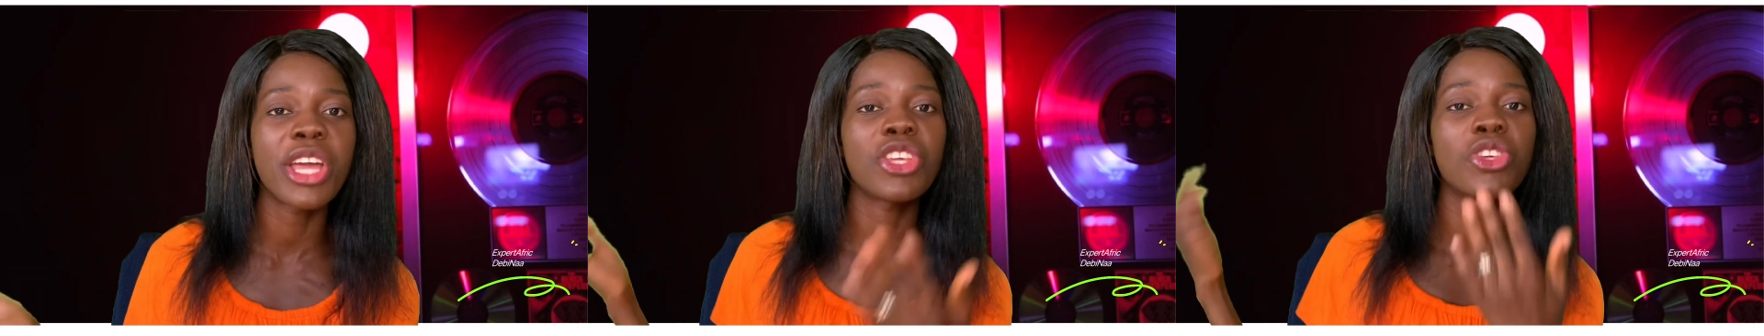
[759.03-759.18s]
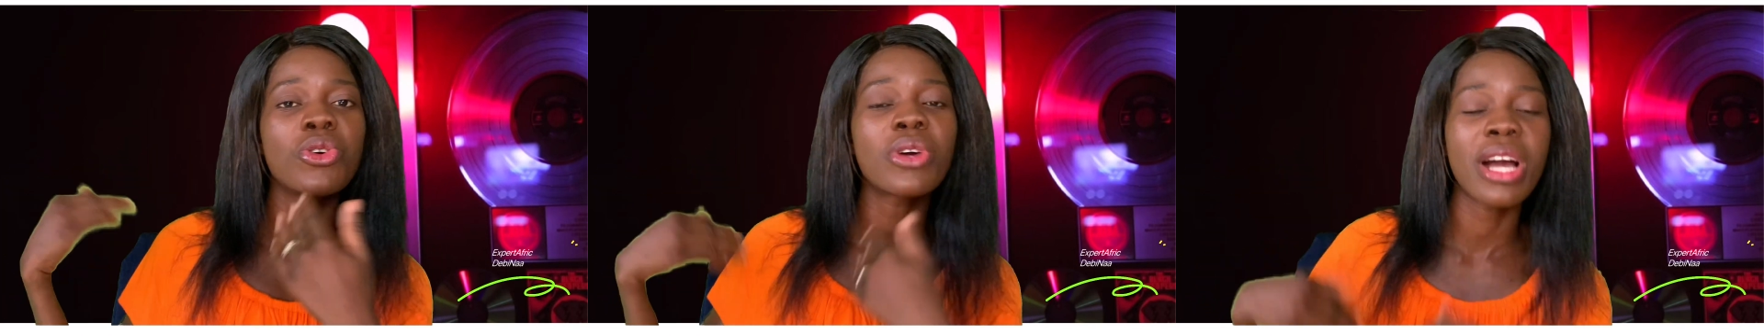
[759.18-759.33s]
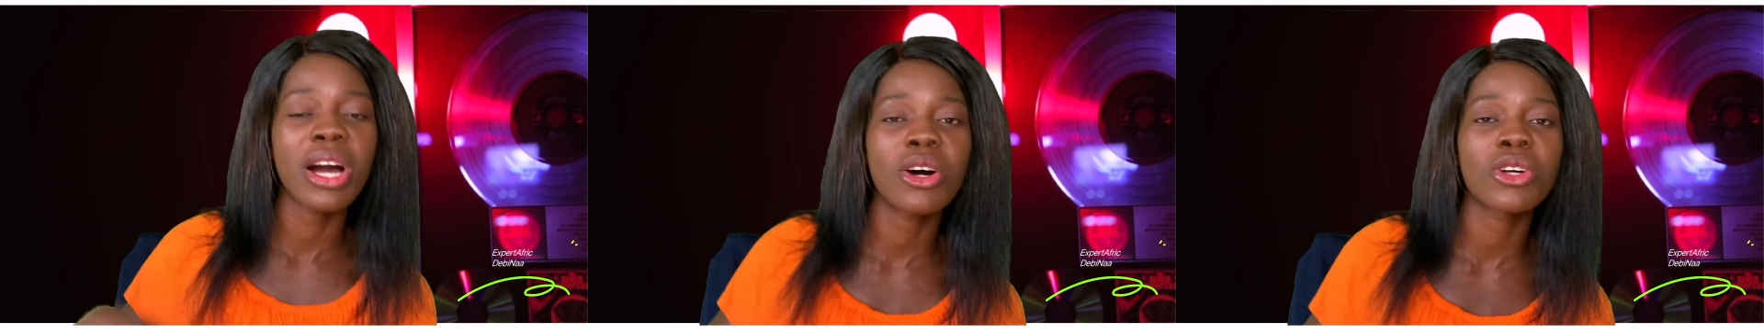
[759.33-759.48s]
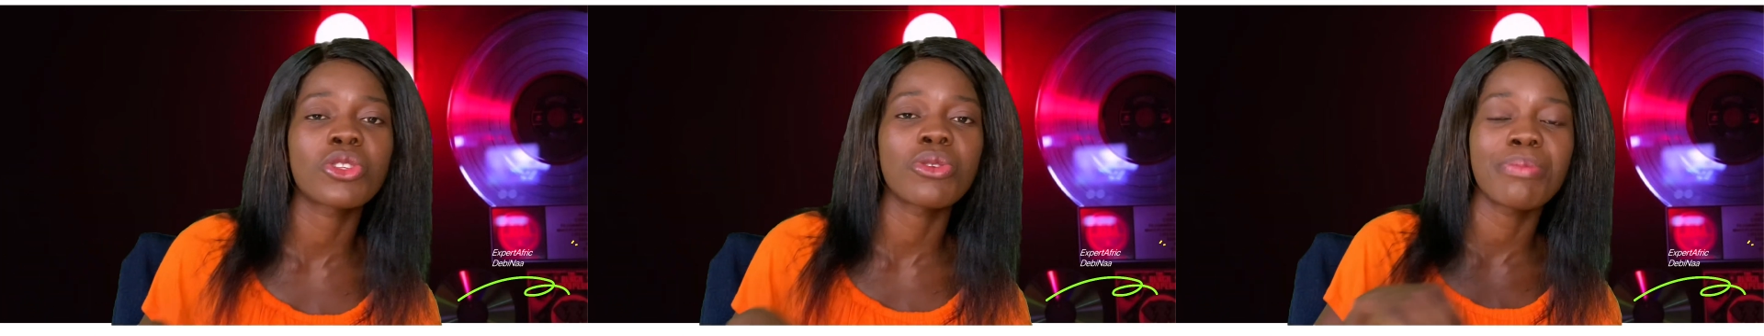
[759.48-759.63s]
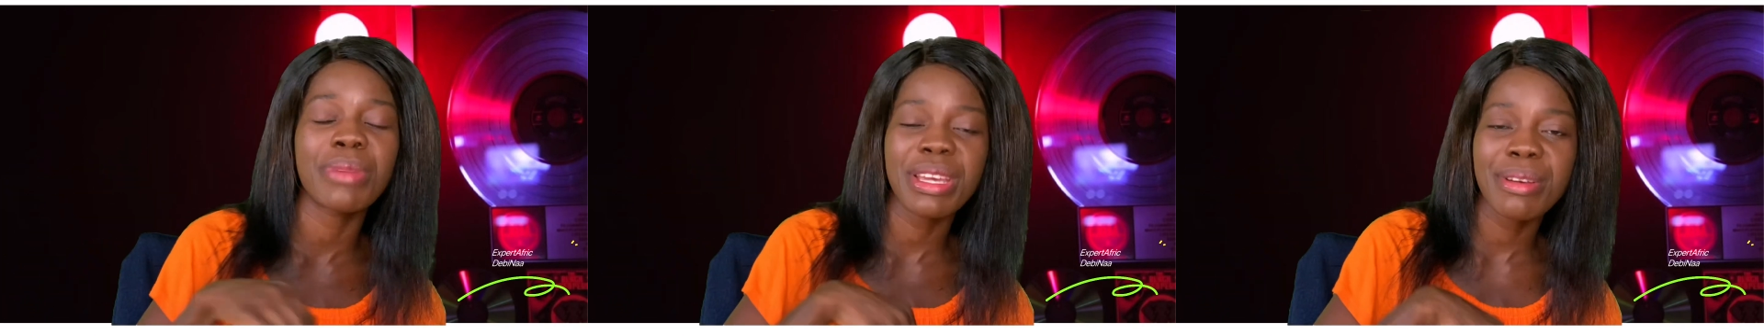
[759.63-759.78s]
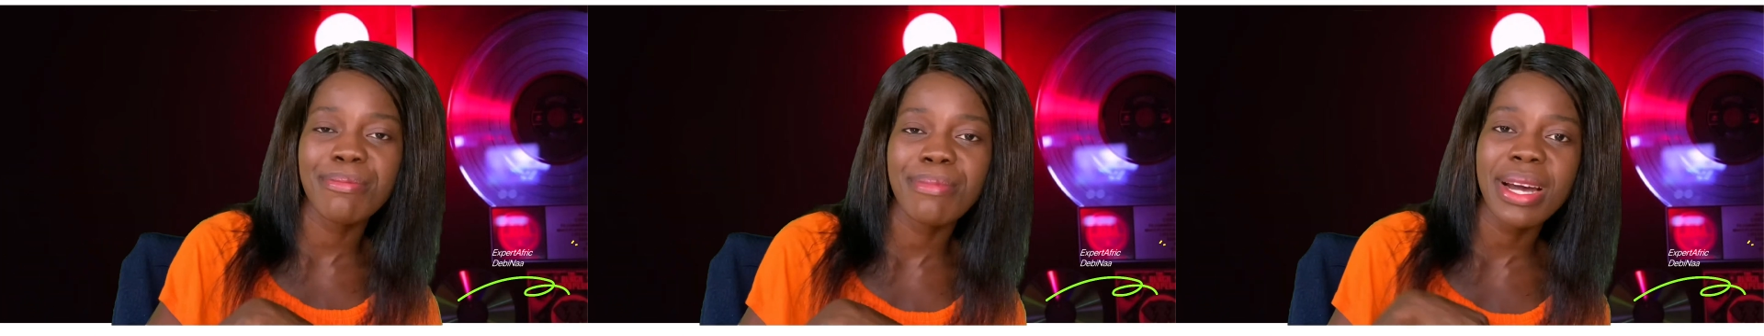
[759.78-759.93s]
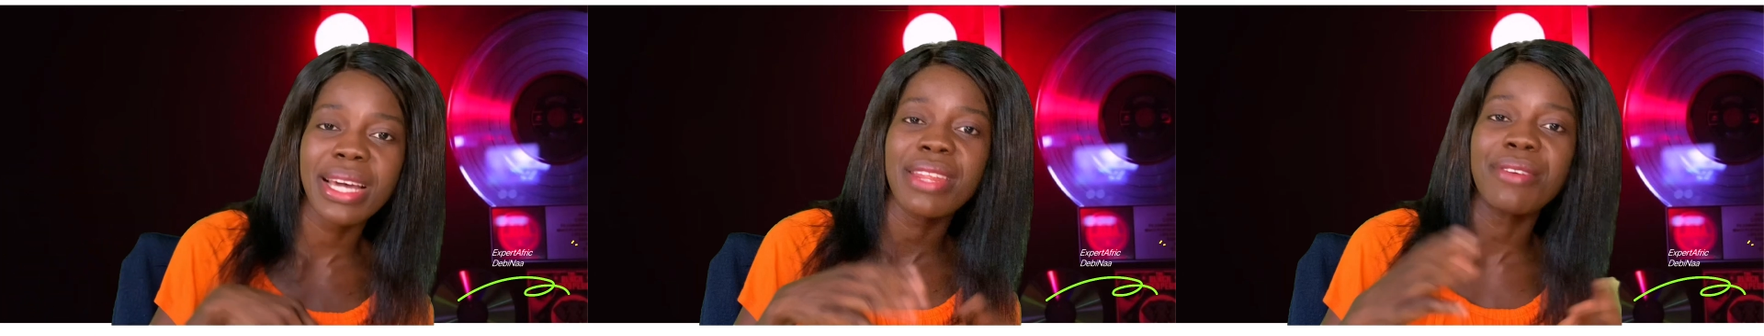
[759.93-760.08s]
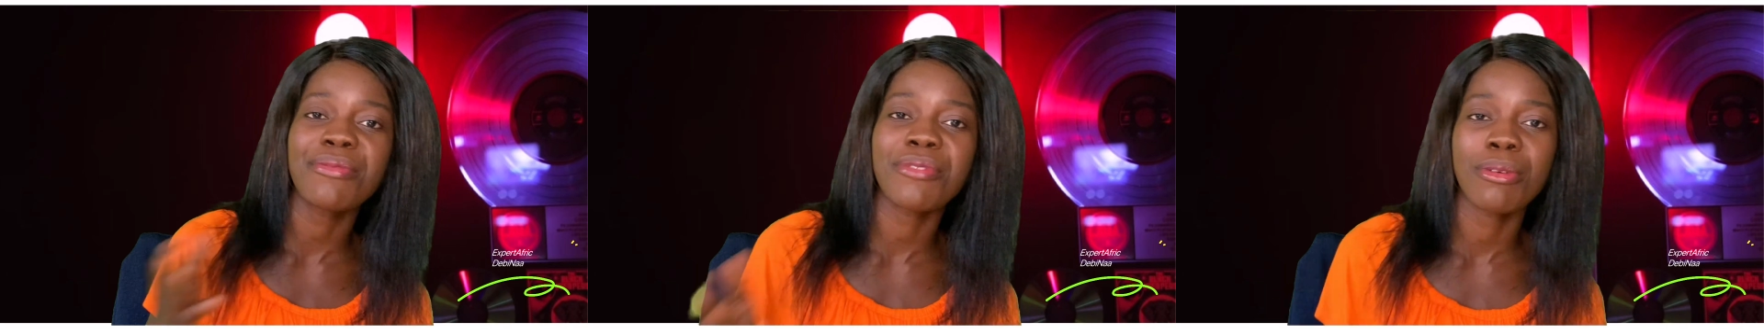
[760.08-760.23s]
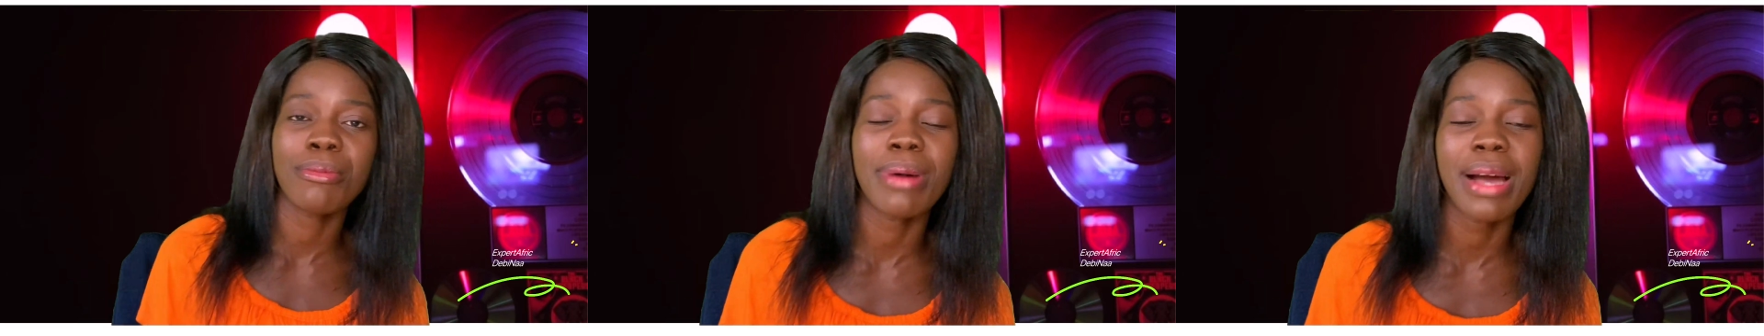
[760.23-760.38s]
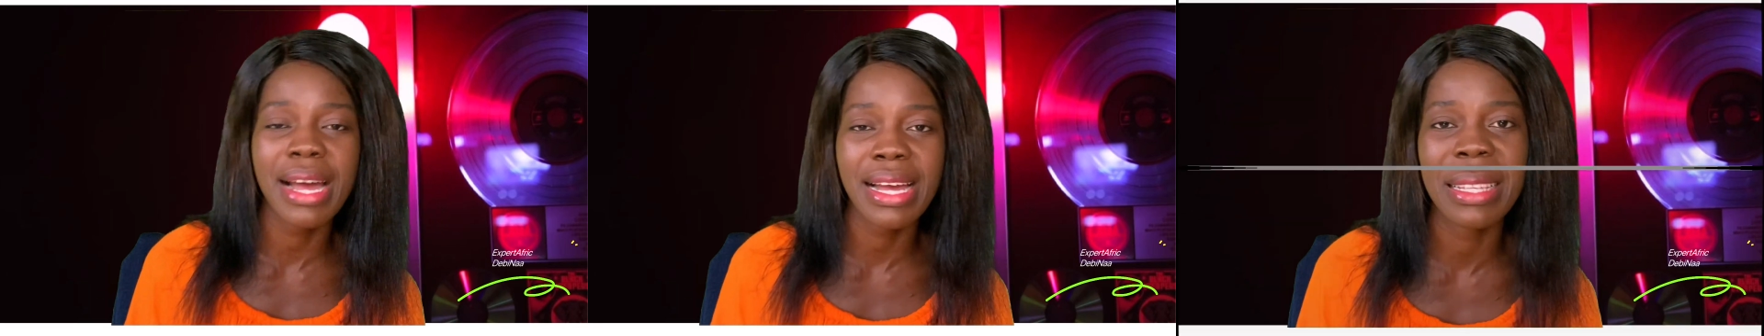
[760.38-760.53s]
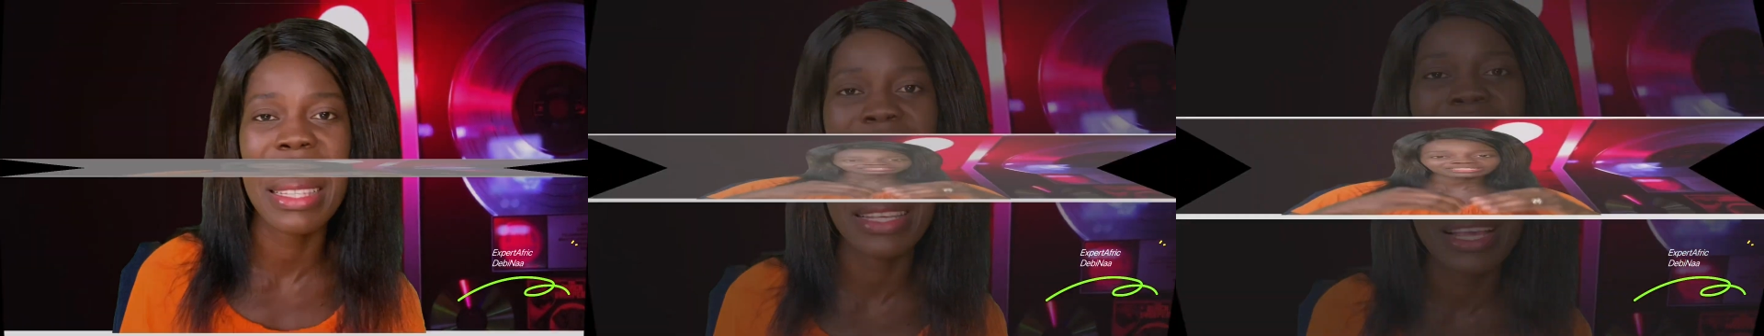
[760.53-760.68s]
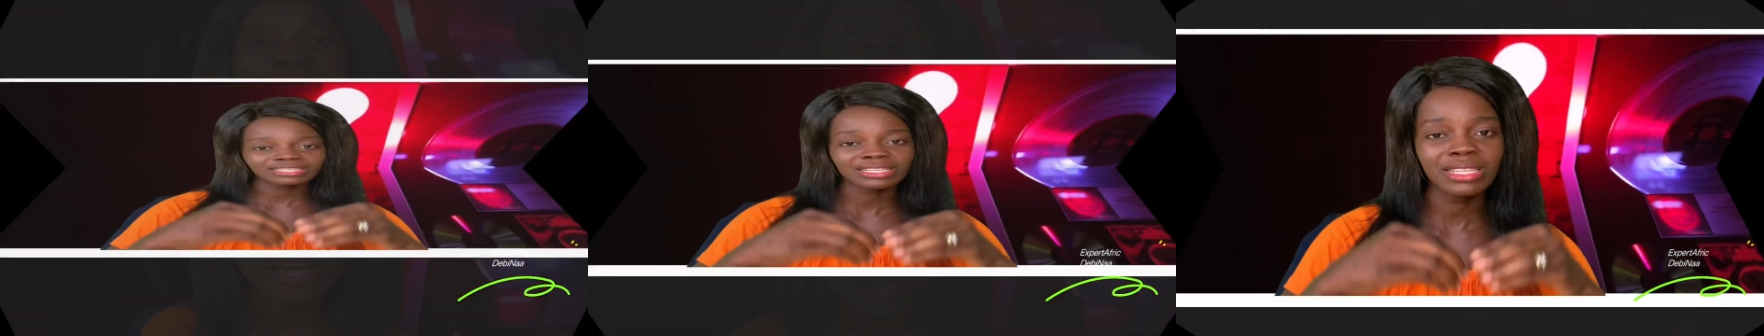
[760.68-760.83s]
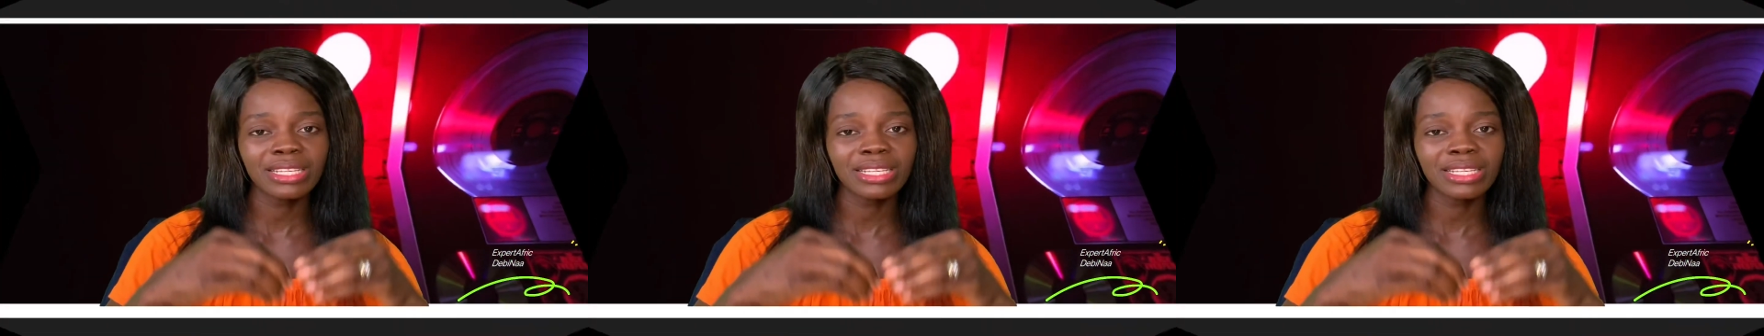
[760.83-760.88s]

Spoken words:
and you can also make money from us.